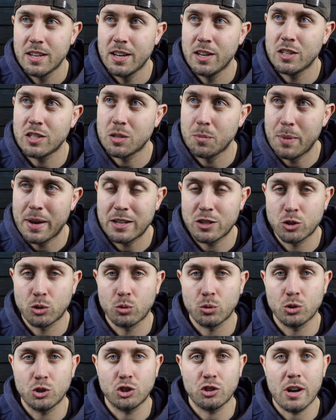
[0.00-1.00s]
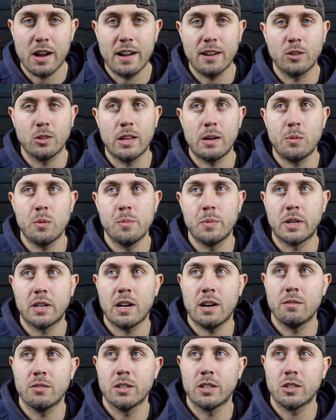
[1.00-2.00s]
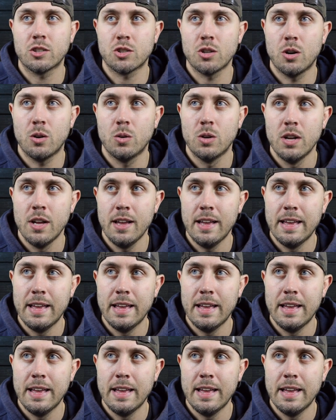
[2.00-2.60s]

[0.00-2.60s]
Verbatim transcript: symmetrical triangle that we've been covering. So